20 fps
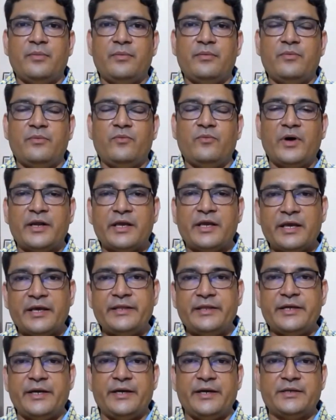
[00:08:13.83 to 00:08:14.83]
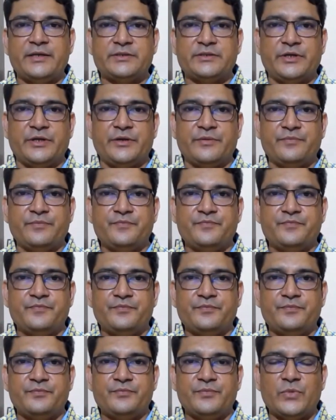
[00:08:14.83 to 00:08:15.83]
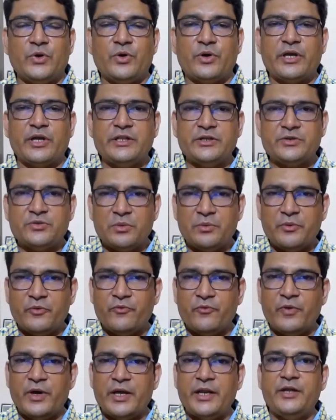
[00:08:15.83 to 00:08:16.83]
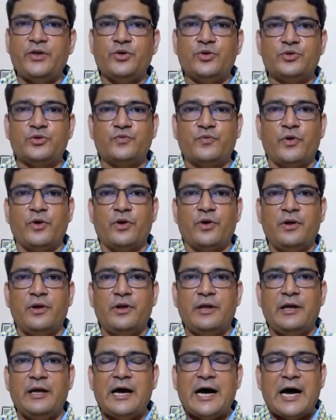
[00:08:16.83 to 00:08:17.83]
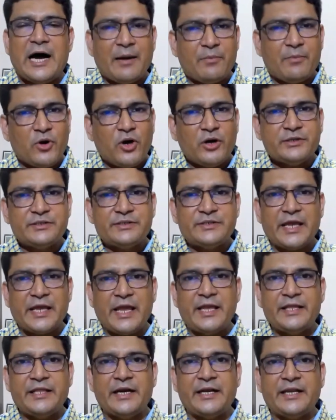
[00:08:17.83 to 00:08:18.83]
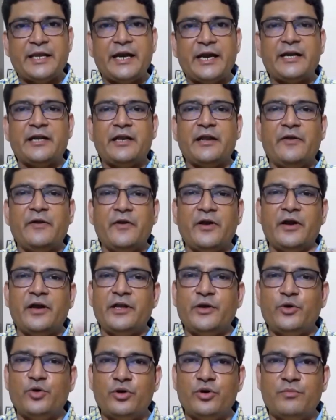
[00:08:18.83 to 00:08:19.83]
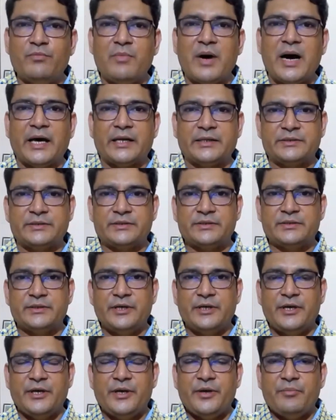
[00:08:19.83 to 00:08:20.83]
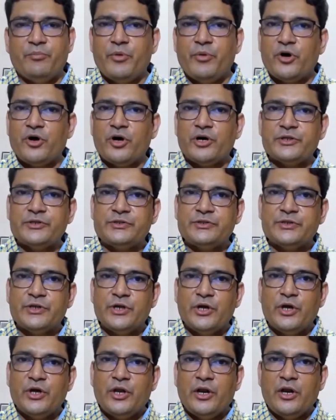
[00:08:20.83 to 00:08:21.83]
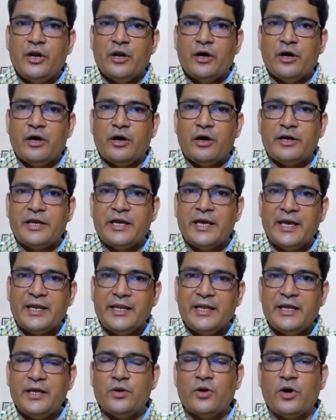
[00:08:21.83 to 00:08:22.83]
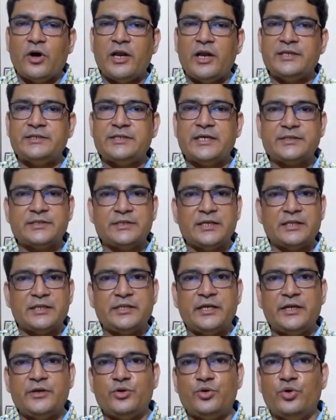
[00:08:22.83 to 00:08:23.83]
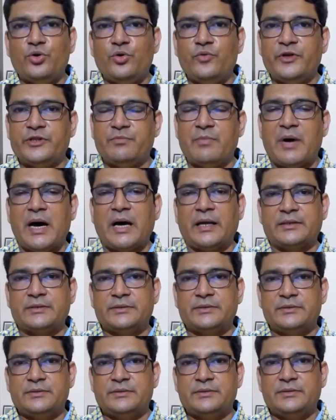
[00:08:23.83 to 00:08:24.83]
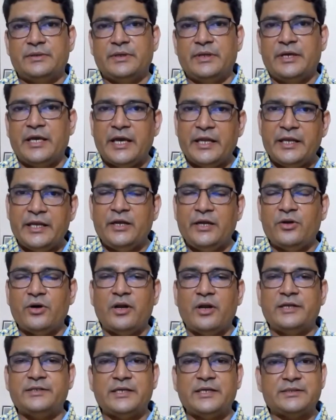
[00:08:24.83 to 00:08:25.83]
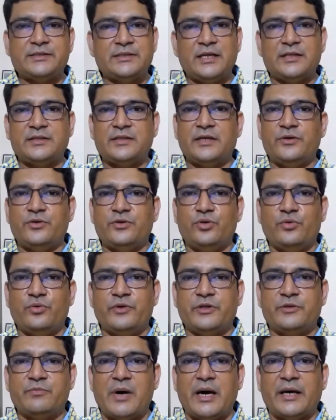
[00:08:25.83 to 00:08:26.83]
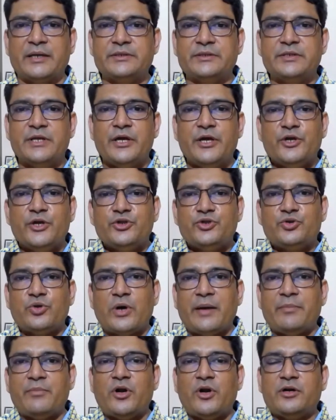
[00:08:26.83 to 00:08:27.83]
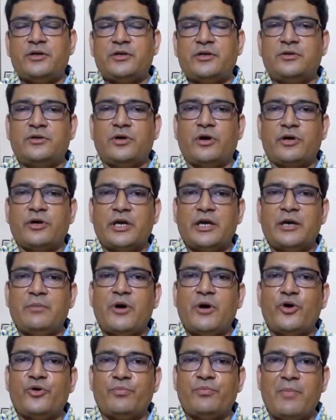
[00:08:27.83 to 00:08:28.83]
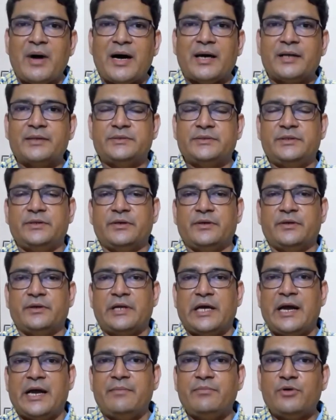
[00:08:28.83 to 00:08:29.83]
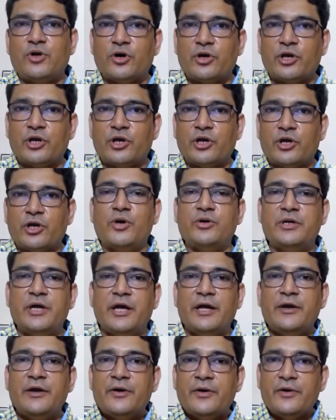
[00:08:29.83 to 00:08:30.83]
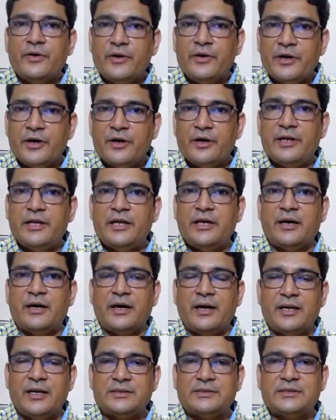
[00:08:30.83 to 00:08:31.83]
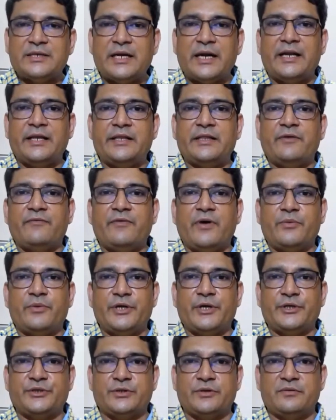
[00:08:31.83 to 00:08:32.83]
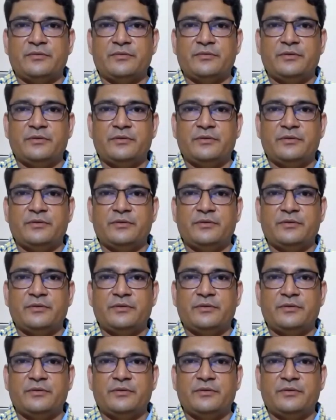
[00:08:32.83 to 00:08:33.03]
working in the industry. Okay, this will be very useful. I'm not saying that get really good marks, because gaining knowledge has nothing to do with marks. Gaining knowledge has nothing to do with marks. So I'm not talking about marks here. I'm talking about really understanding the foundation.